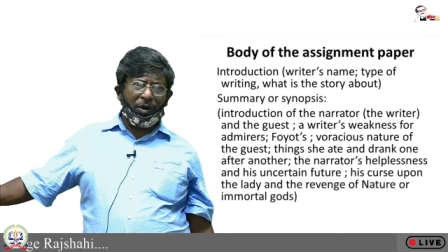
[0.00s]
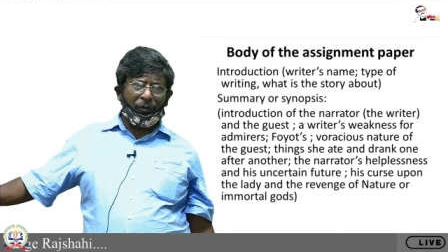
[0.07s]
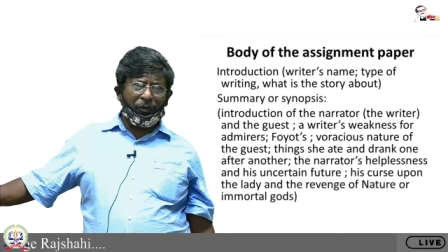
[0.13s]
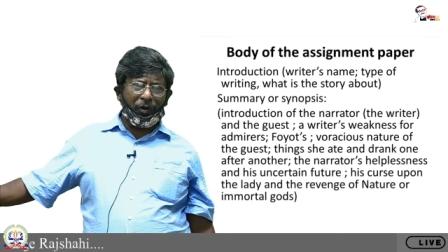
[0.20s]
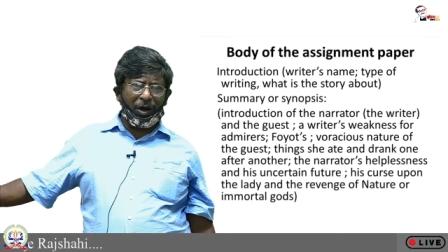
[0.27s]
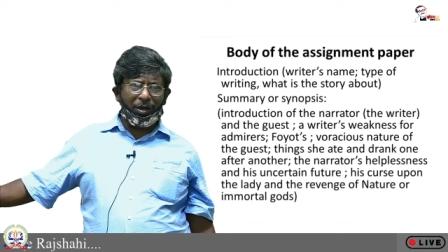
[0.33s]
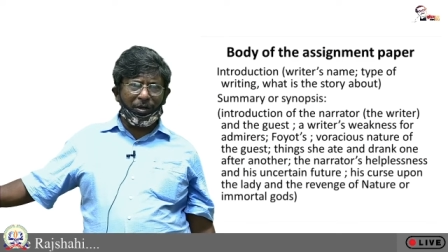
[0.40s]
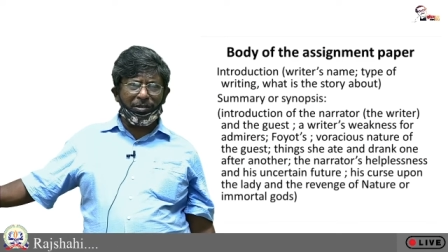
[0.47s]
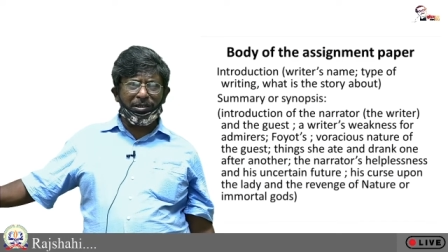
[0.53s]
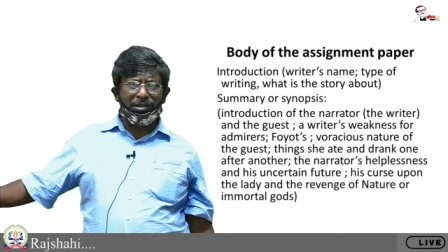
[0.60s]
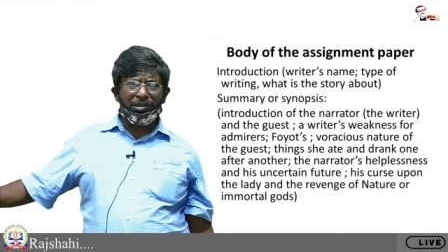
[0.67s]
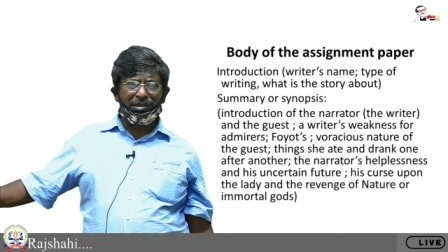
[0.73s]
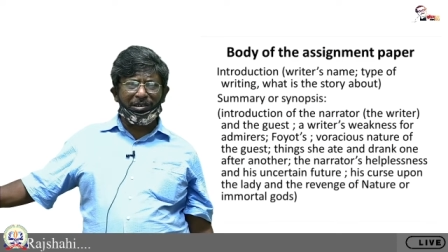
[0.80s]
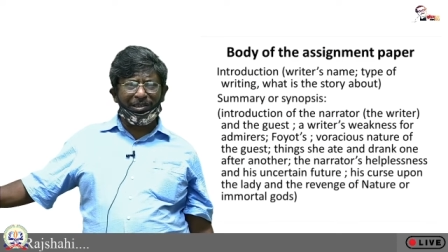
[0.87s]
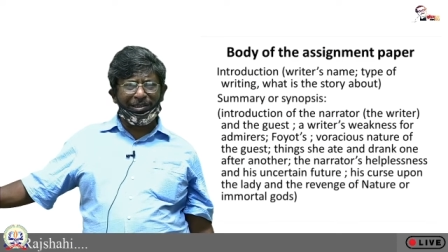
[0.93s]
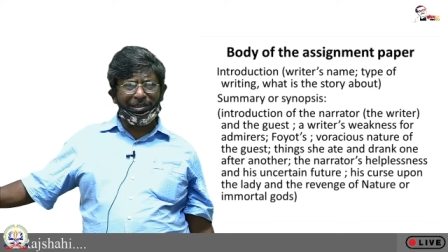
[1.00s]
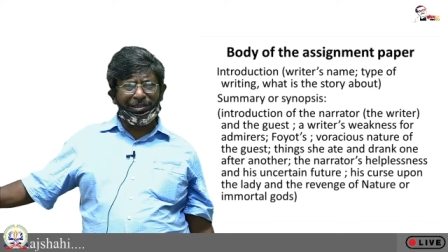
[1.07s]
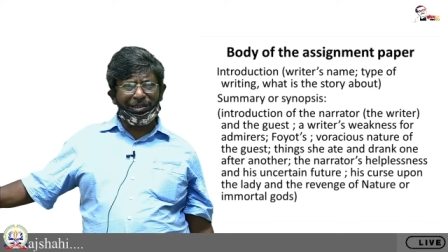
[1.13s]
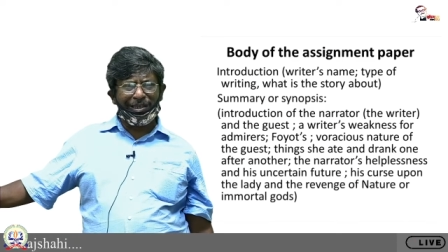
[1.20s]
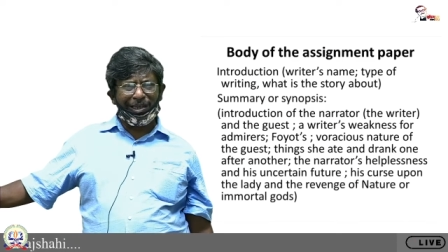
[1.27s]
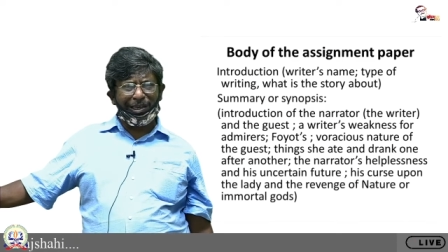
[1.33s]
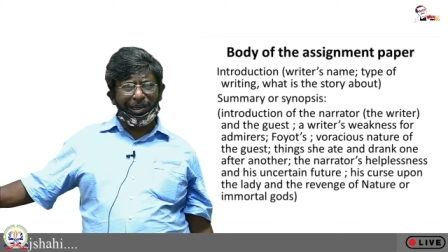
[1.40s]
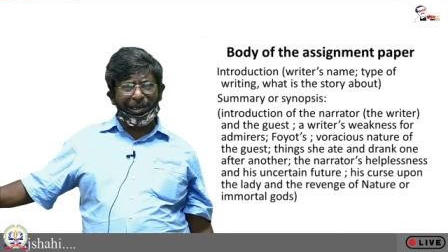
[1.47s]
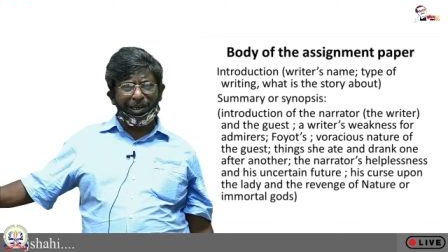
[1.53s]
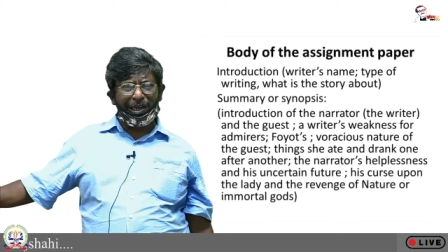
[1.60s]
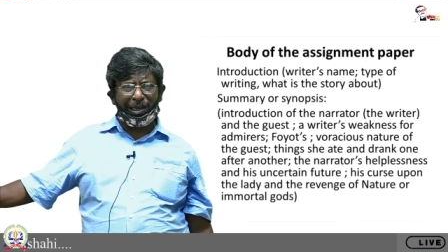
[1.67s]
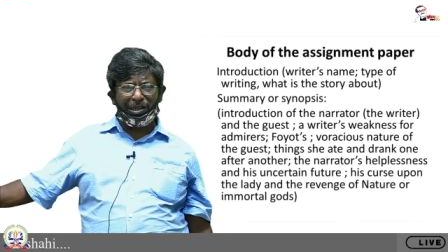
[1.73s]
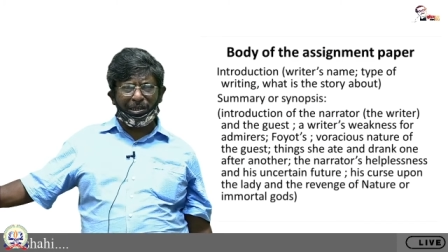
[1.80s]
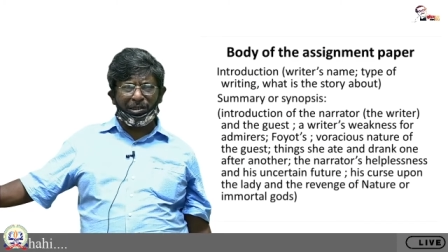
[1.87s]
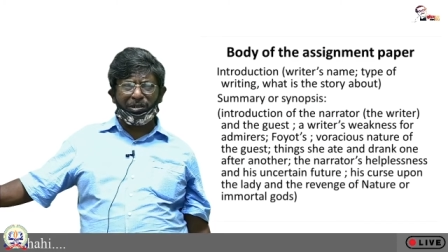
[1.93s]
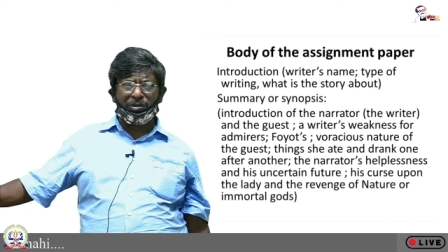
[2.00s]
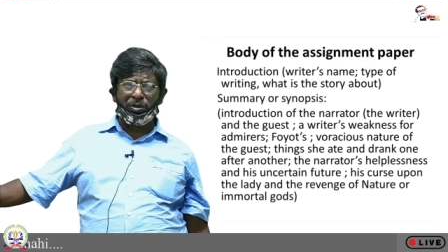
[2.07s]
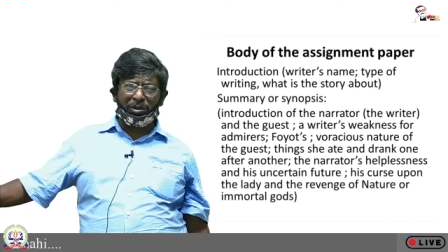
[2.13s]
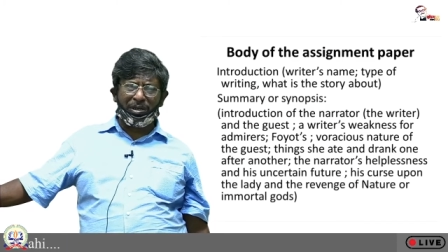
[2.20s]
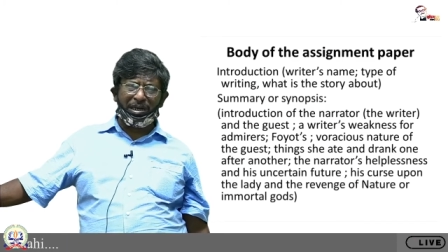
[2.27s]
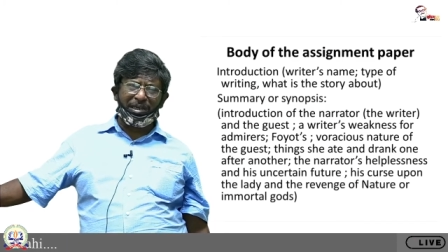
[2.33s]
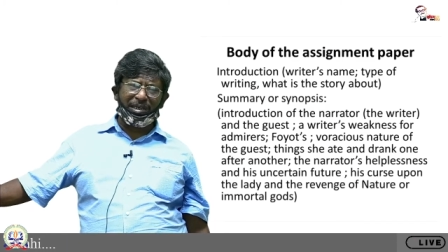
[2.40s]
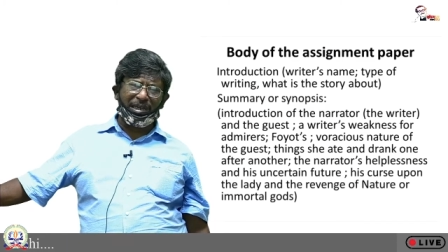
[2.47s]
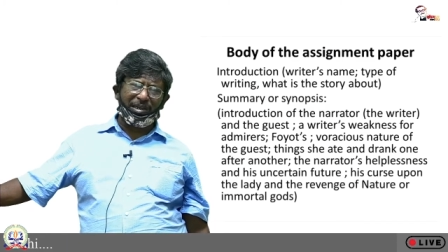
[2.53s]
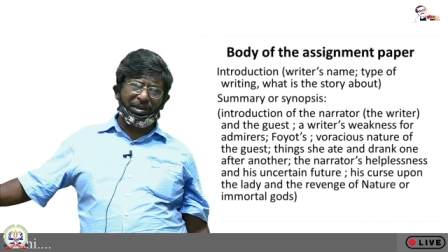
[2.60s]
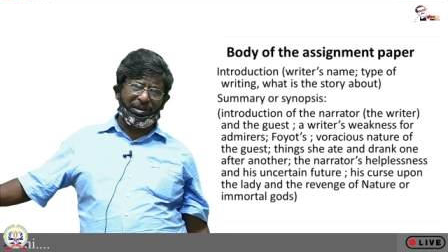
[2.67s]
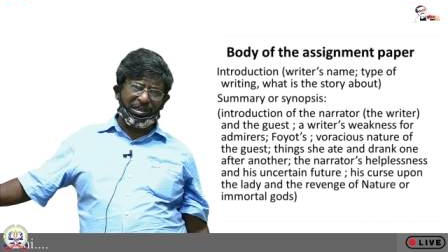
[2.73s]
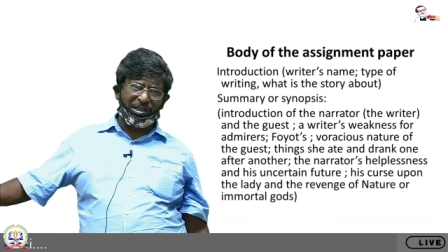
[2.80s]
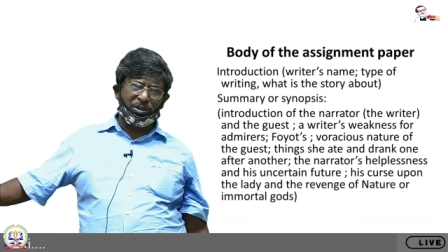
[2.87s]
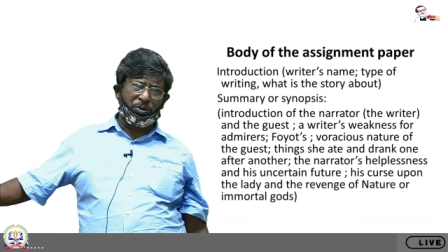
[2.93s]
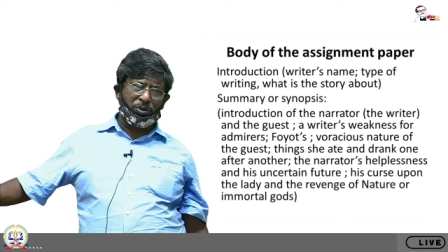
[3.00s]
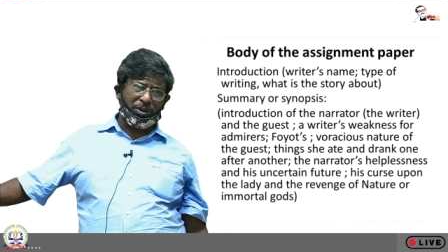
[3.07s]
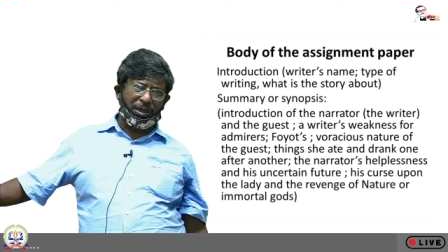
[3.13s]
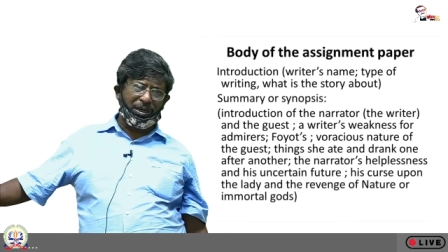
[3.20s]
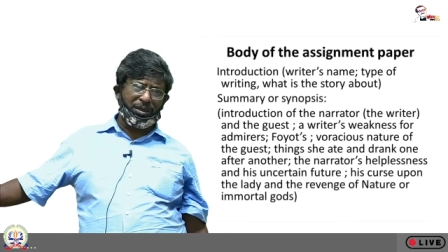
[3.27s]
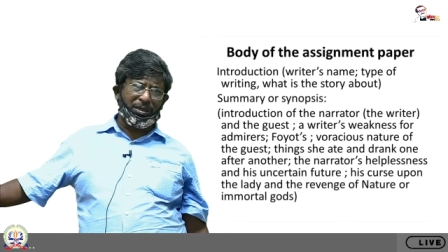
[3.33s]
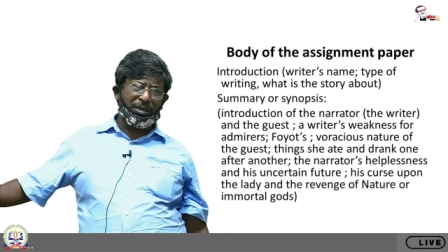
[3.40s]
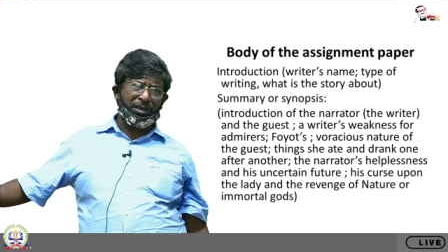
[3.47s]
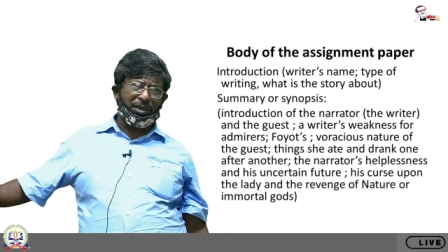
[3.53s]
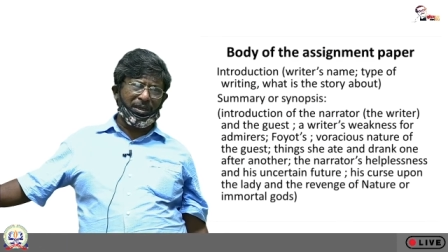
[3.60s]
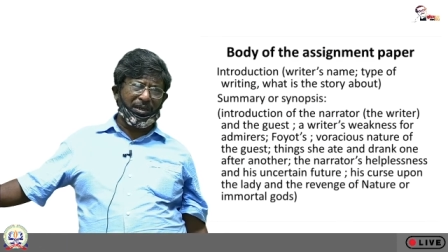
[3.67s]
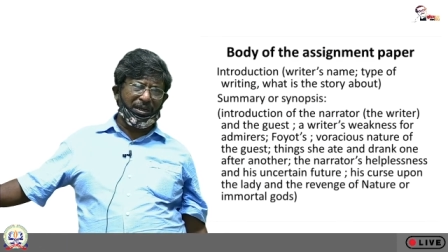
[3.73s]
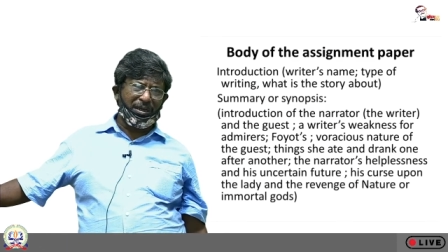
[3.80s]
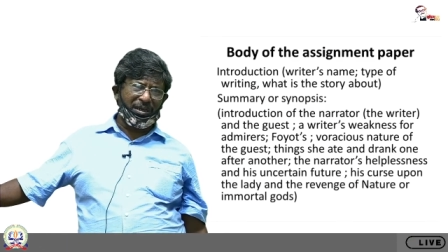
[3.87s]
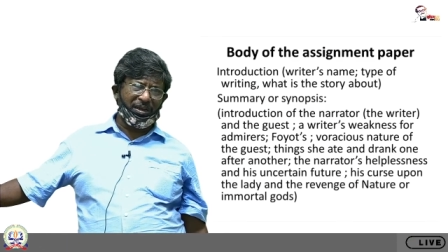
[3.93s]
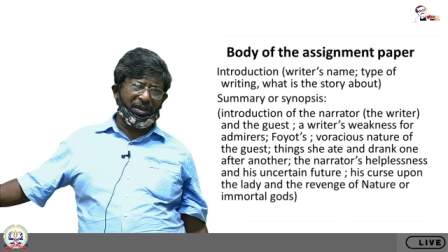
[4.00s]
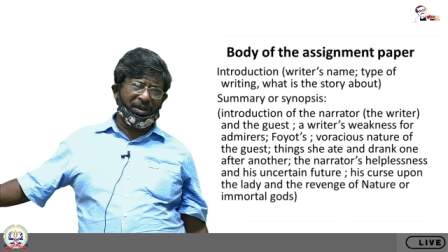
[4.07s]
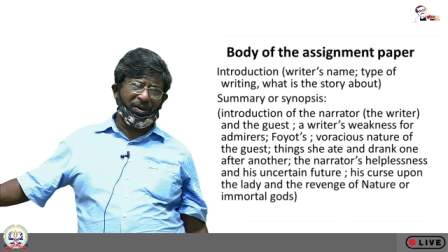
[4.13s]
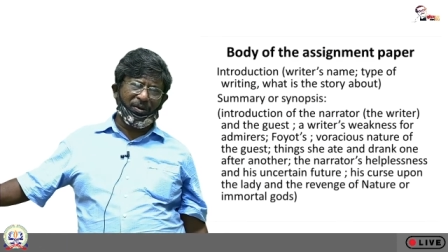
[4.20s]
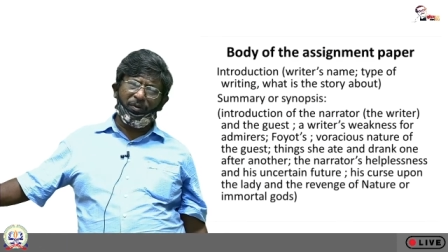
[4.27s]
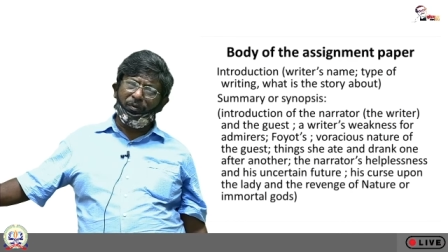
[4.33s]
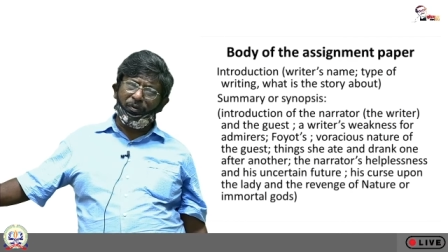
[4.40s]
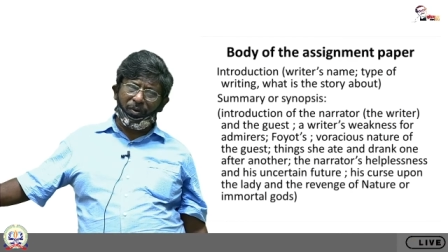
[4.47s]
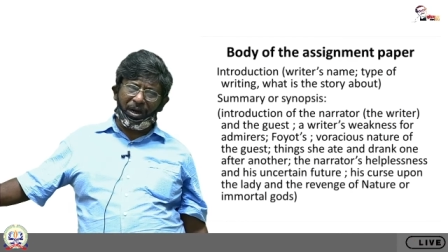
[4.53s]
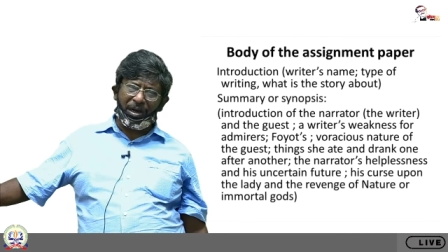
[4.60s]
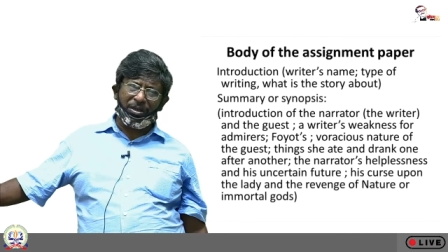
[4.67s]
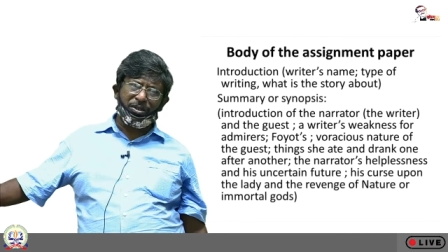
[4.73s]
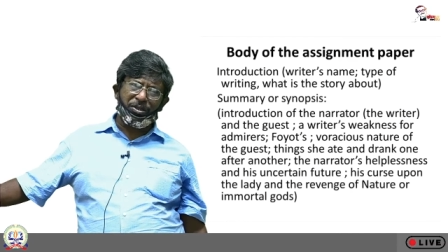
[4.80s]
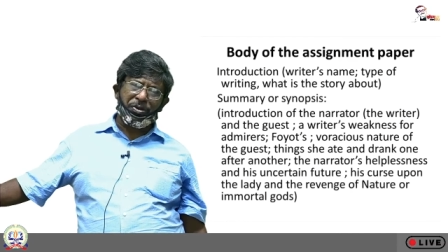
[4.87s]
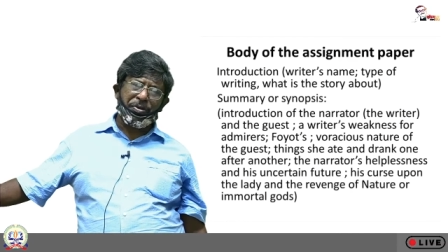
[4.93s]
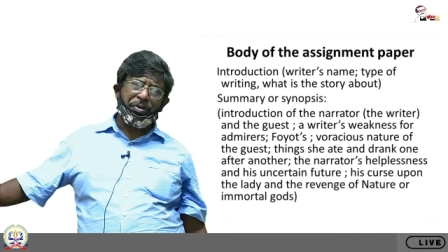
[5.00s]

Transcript: poets is an aristocratic restaurant in France